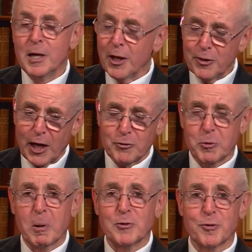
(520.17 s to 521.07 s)
Thanks so
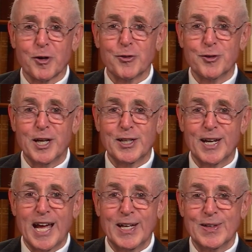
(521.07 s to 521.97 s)
much for listening today.